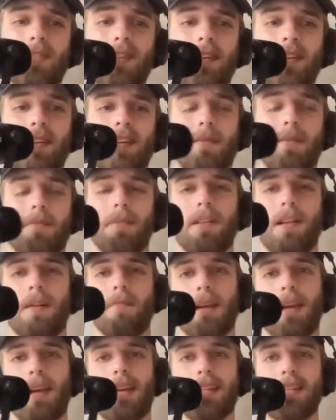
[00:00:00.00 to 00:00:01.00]
around a couple
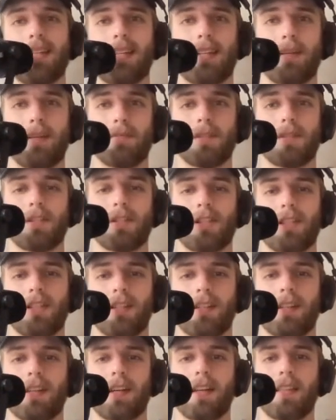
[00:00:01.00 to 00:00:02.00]
NBA teams, G
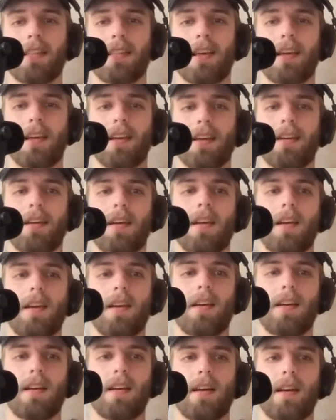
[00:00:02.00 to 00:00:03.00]
League, I think.
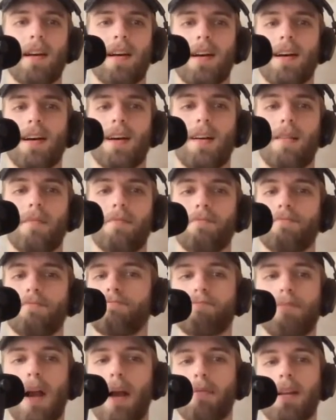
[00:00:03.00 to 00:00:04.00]
Um,
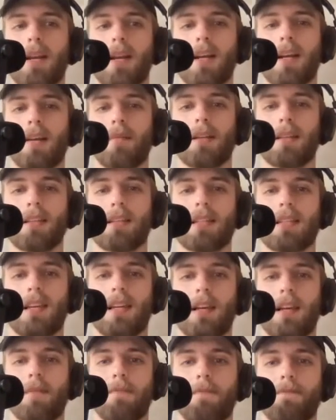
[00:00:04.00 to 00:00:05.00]
probably not going to make the
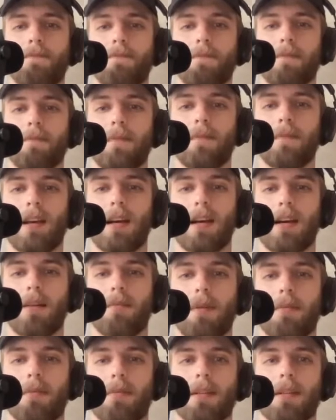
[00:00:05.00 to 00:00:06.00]
team. Uh,
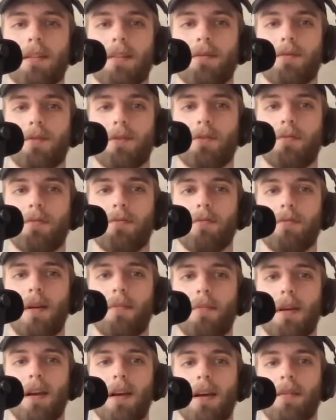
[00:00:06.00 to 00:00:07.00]
maybe a
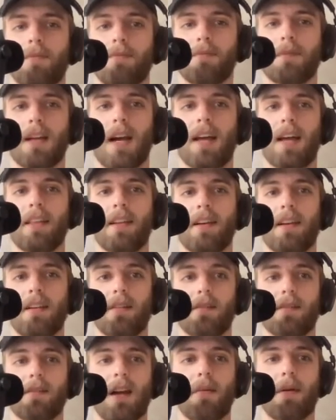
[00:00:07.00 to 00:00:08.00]
maybe a guy
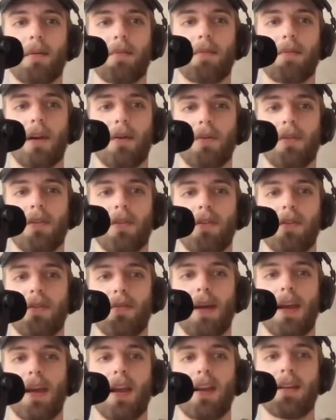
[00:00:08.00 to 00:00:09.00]
that'll come up there with you in
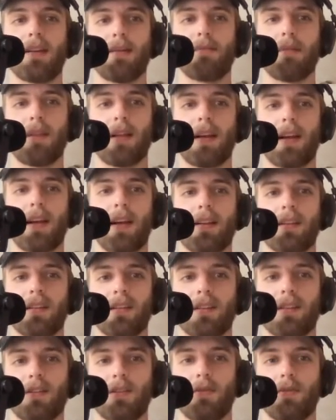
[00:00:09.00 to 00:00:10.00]
Maine and play on
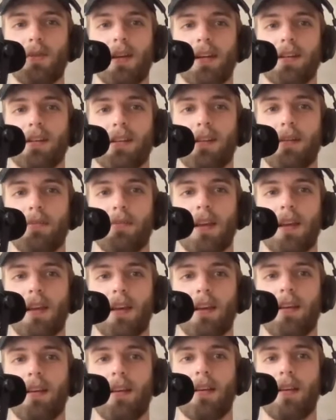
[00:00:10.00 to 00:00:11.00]
a two way or
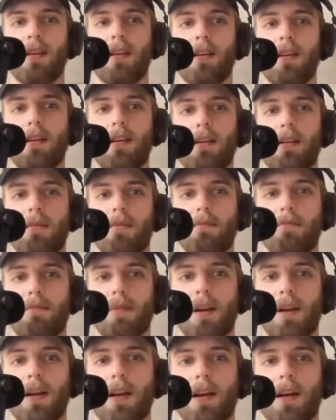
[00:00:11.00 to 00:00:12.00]
something. Mm-hmm.
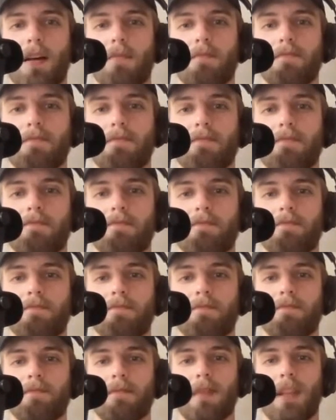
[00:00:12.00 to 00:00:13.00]
But um,
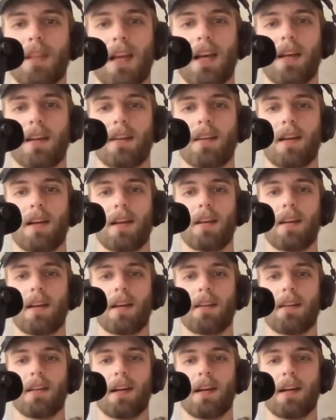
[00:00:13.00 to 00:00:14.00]
yeah, I'm uh, not
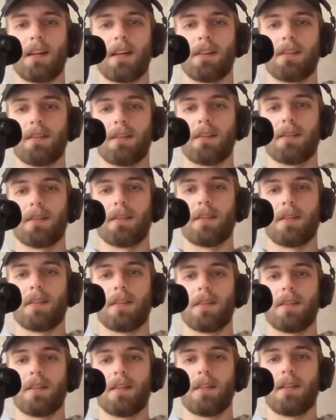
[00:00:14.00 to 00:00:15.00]
not.
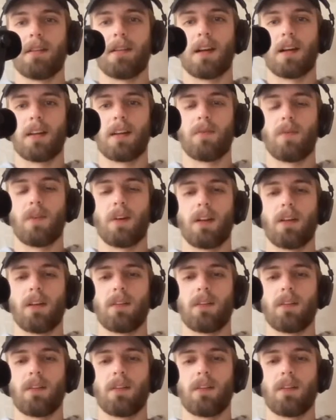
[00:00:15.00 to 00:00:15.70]
Say not, hi. Not,